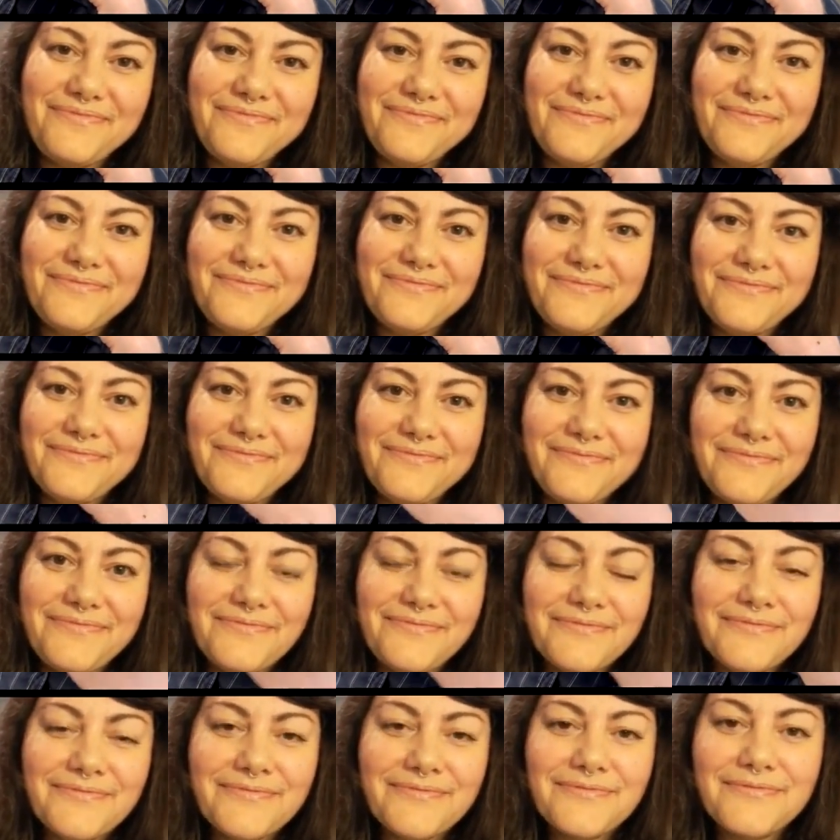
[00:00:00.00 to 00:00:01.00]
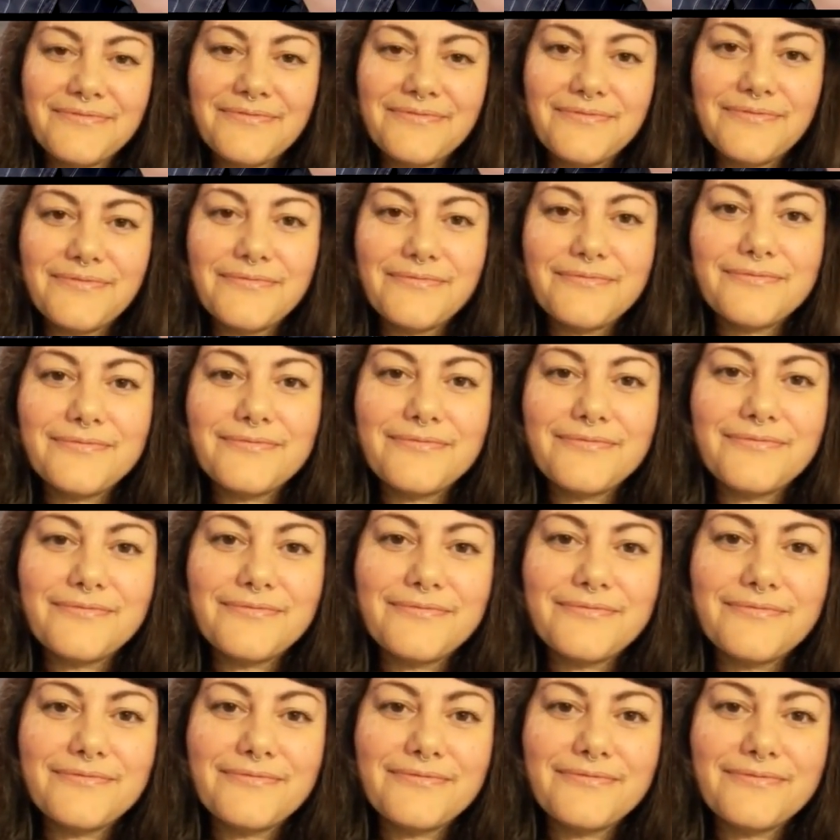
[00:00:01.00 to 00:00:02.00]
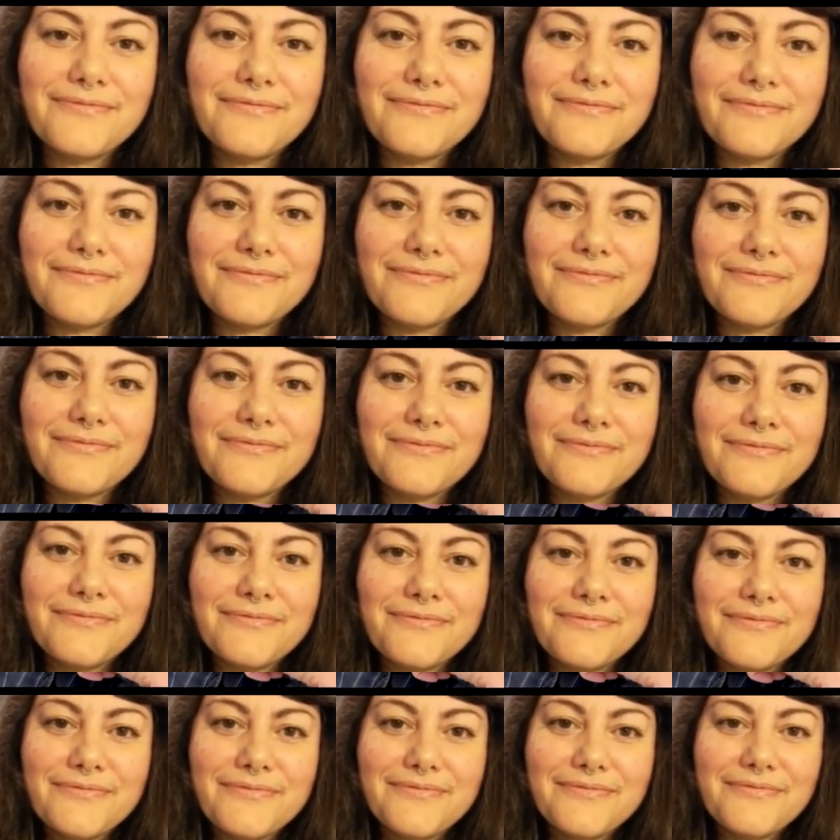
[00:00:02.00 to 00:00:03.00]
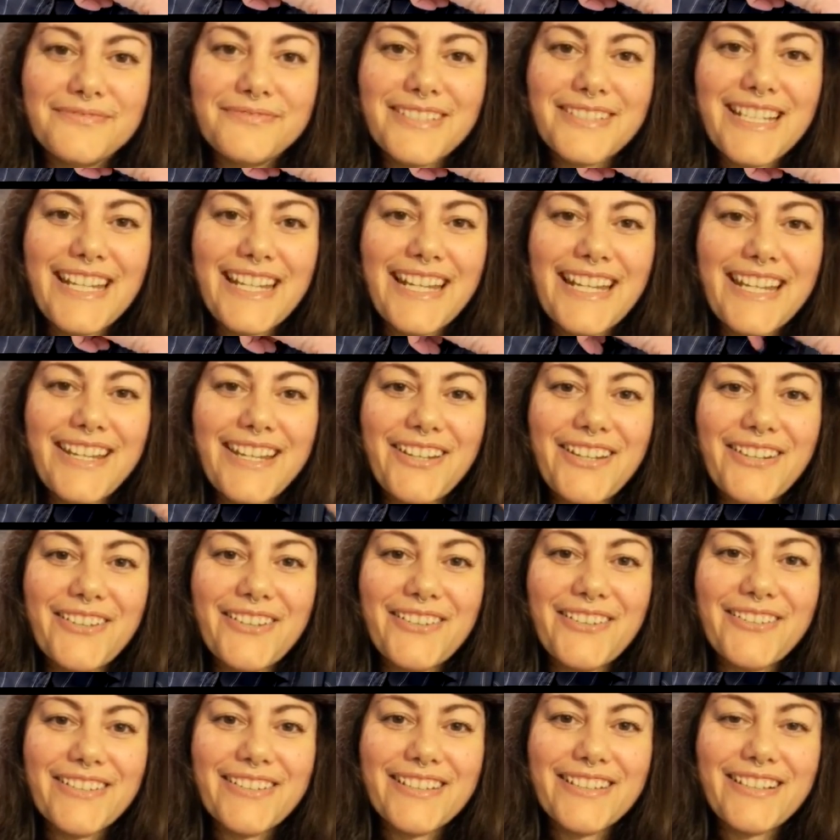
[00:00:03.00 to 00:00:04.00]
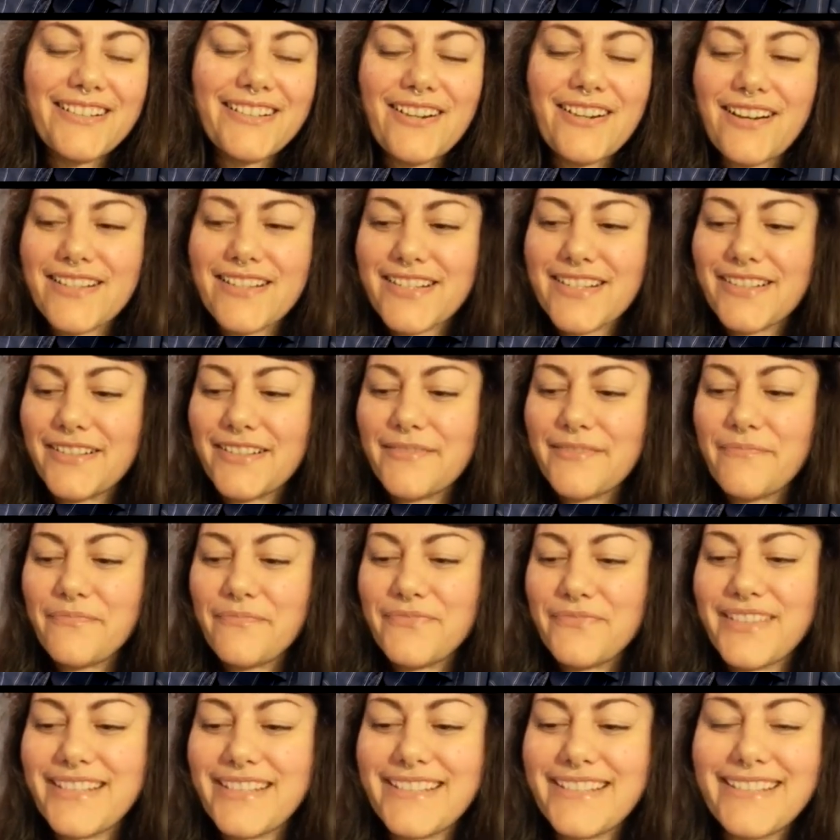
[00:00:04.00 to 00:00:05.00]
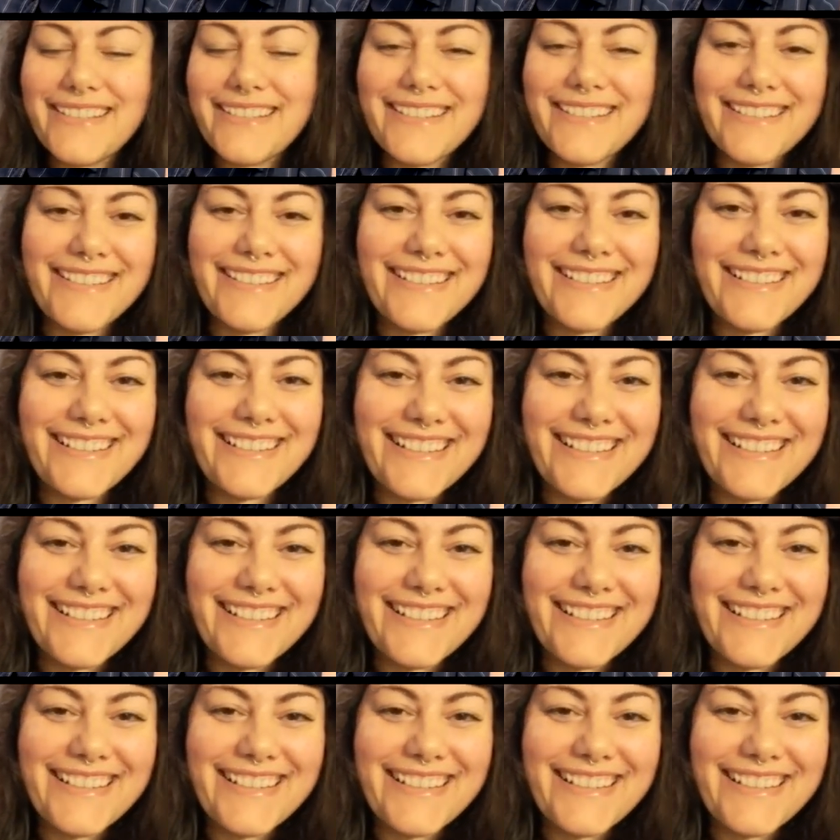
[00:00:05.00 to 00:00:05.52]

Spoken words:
(silent)